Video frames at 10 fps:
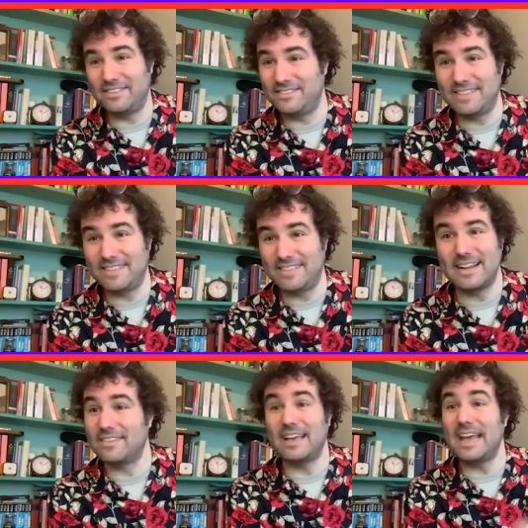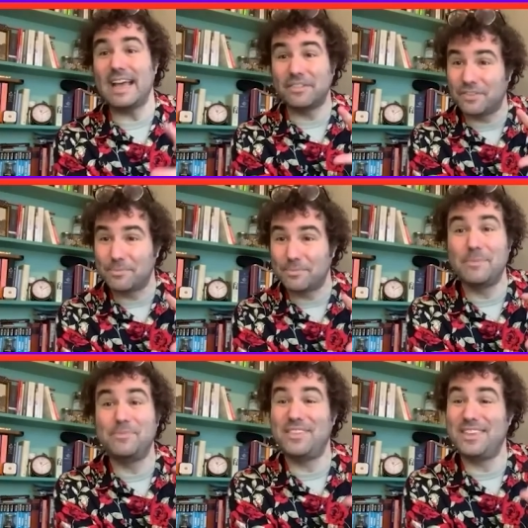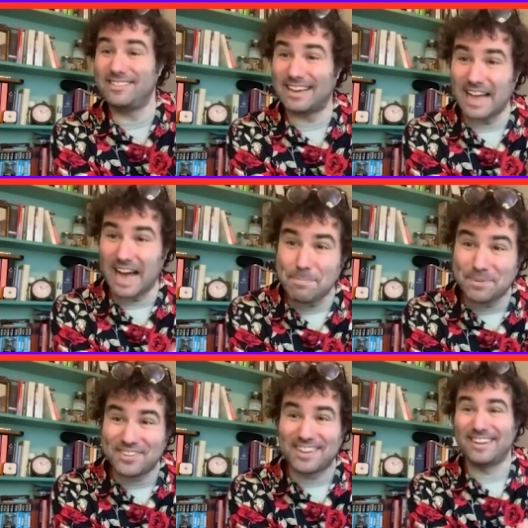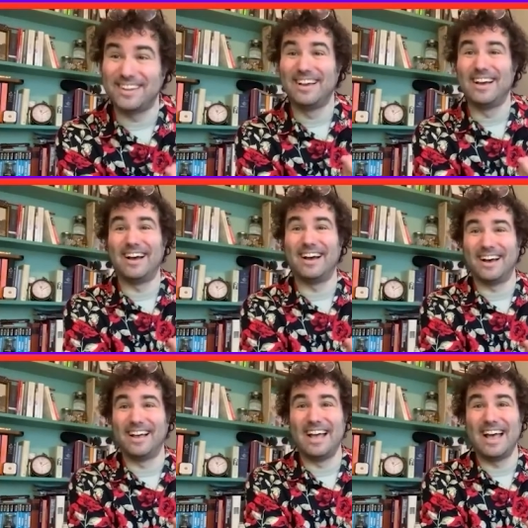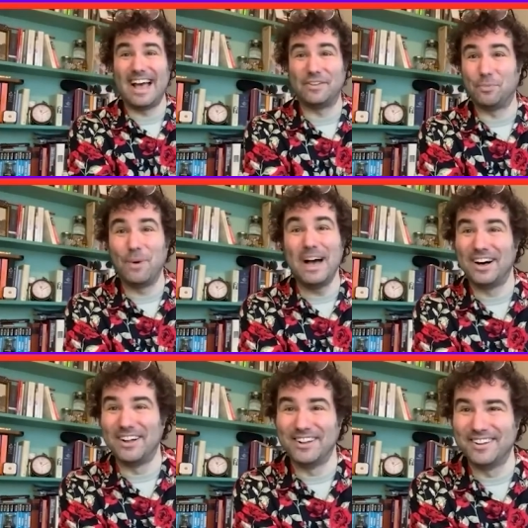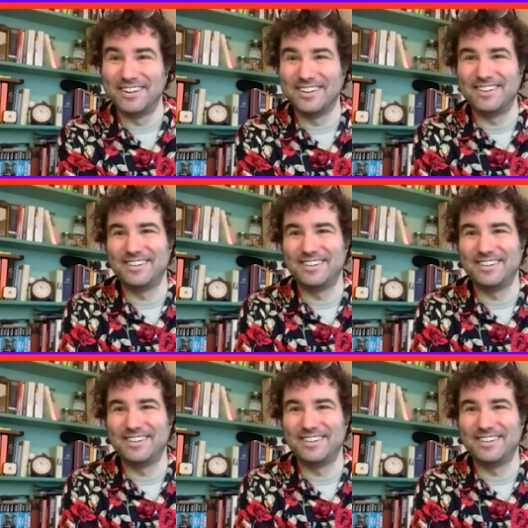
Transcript: it's dead the next day, and sometimes the exact opposite uh, as well.